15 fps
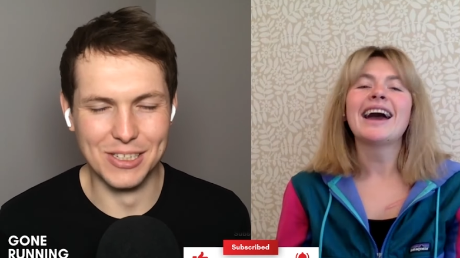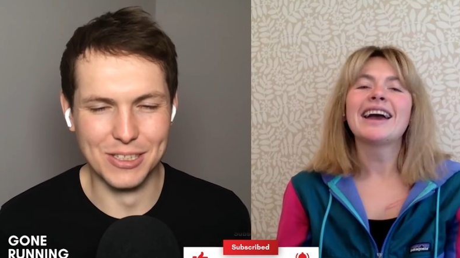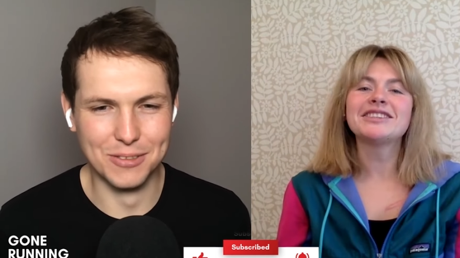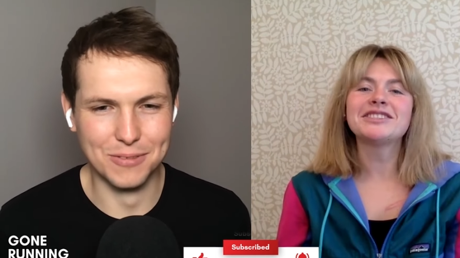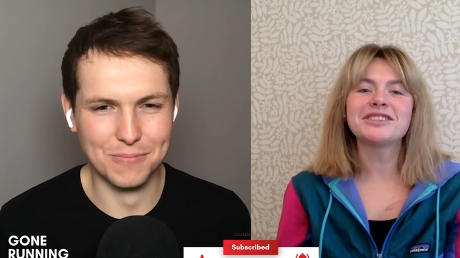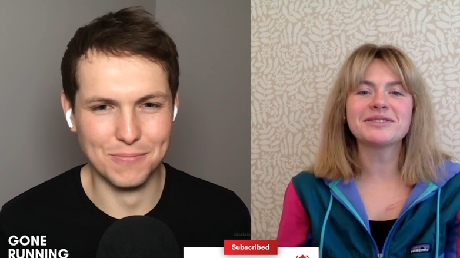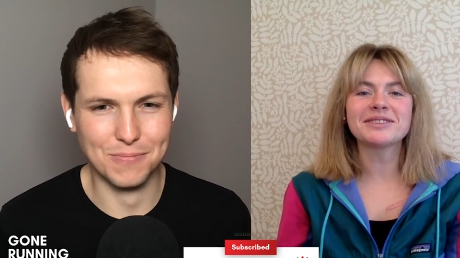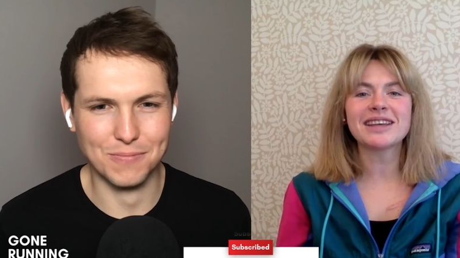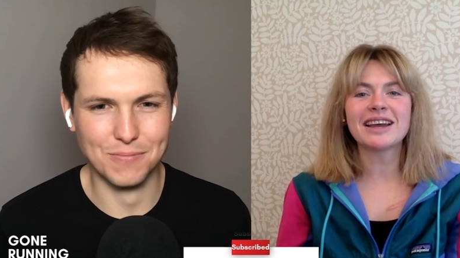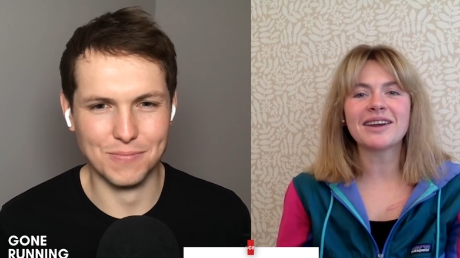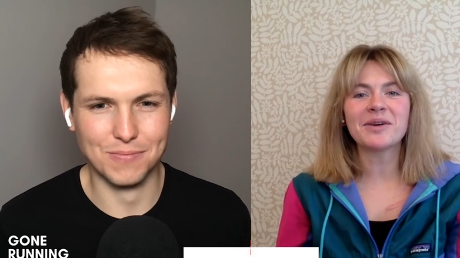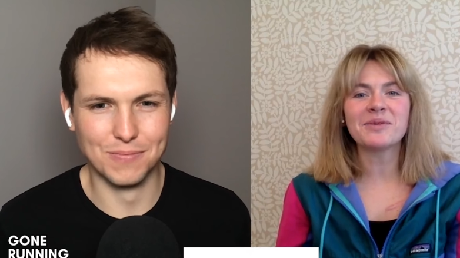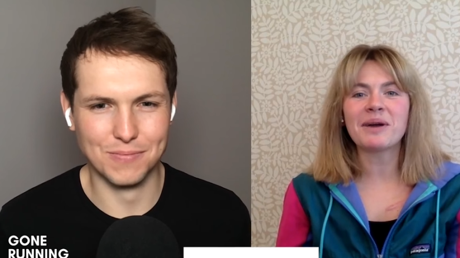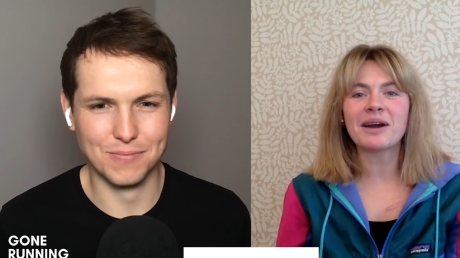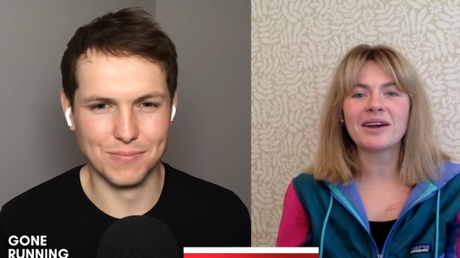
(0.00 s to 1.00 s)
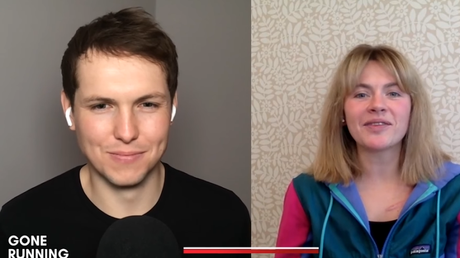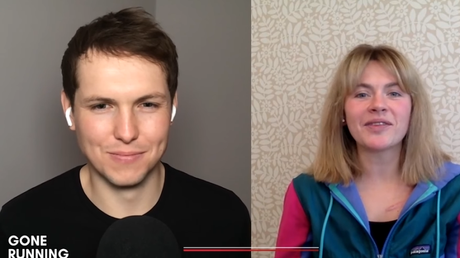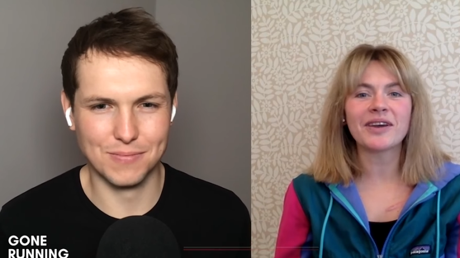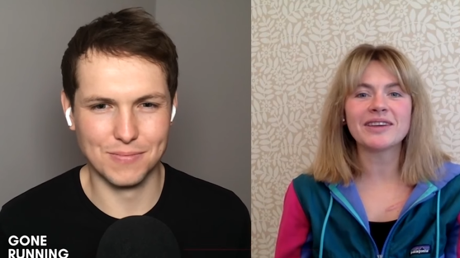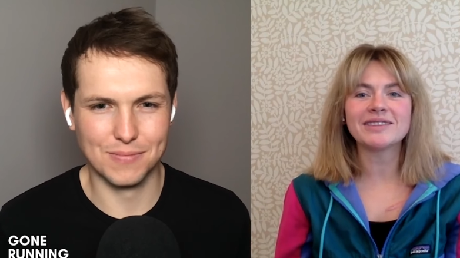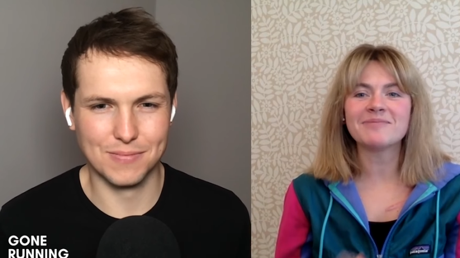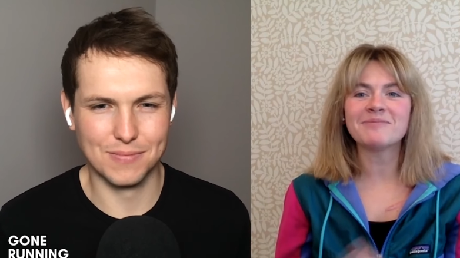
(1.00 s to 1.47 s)
Speaker 1: And she was like, Oh my God,
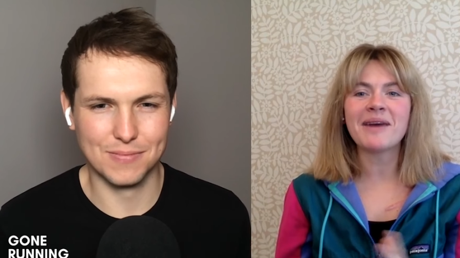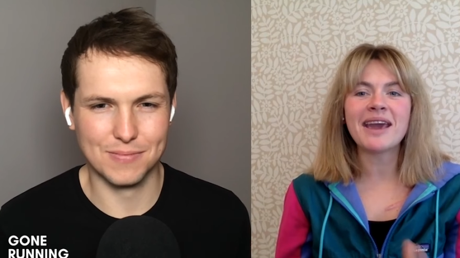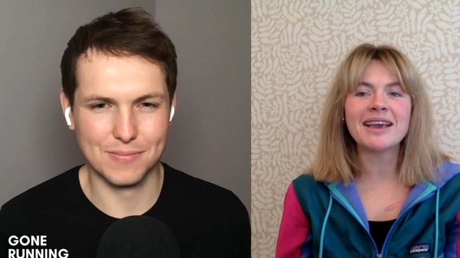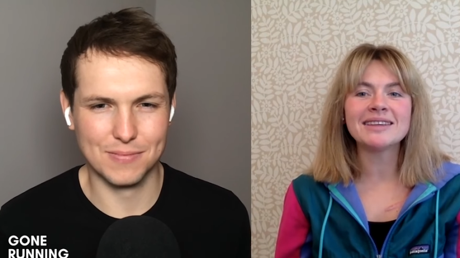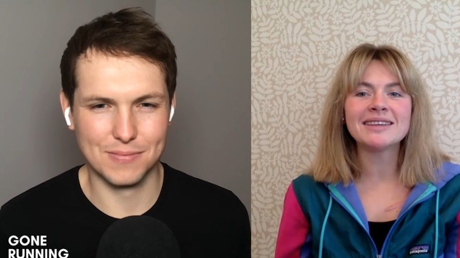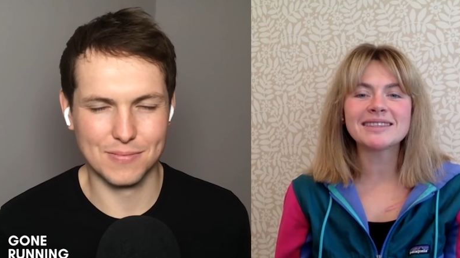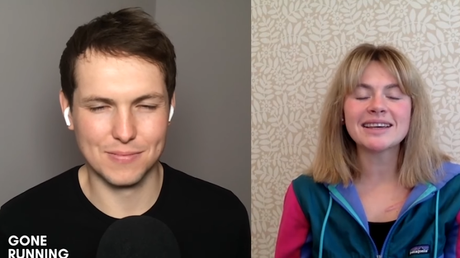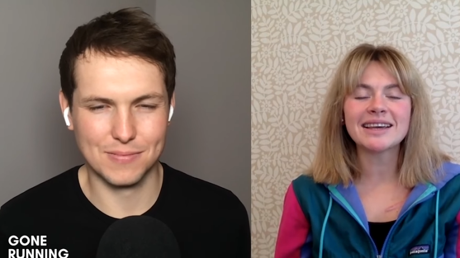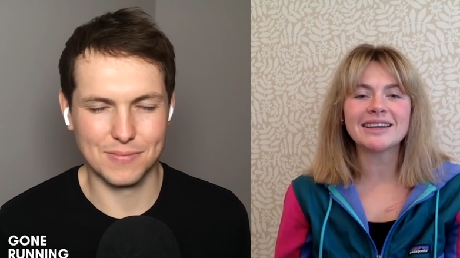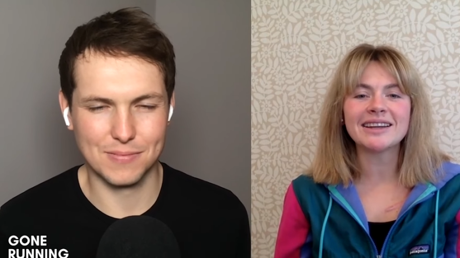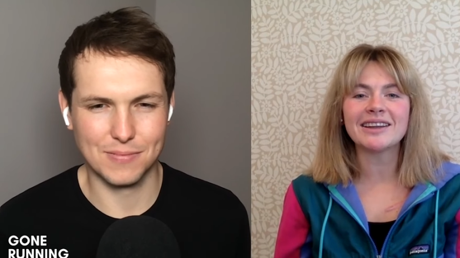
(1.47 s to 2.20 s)
that is amazing.